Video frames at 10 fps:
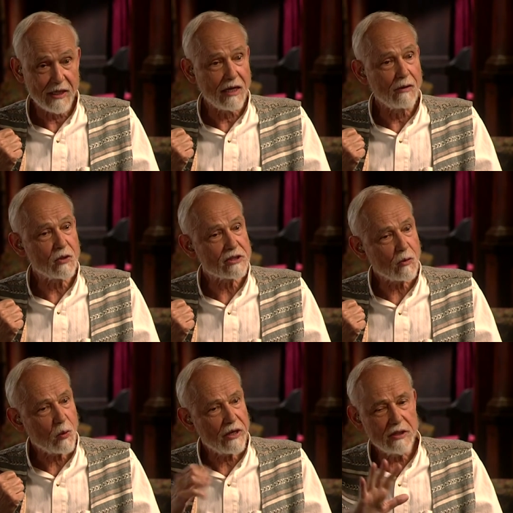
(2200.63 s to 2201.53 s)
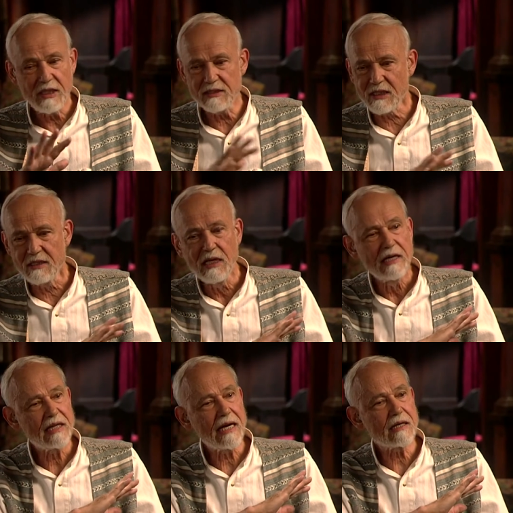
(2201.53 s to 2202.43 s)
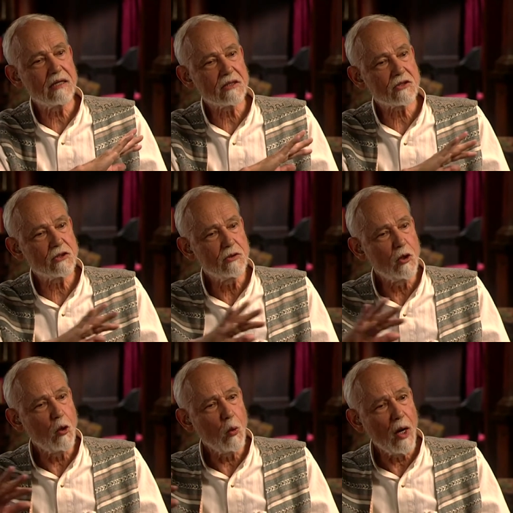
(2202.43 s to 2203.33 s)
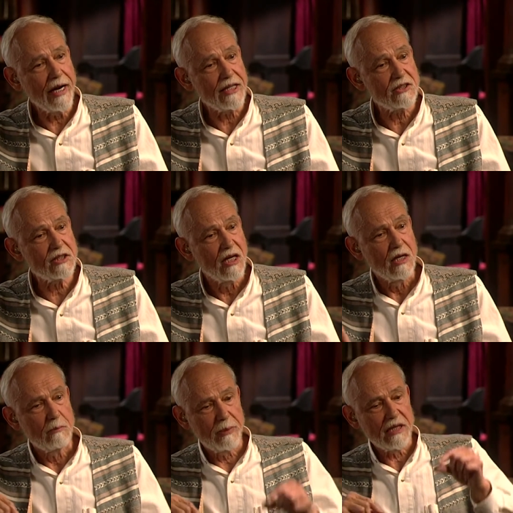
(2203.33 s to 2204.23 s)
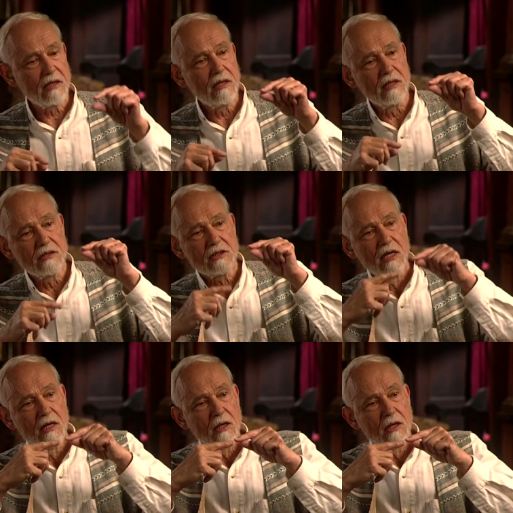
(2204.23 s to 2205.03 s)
that I was aware. And he said, that cuts no ice because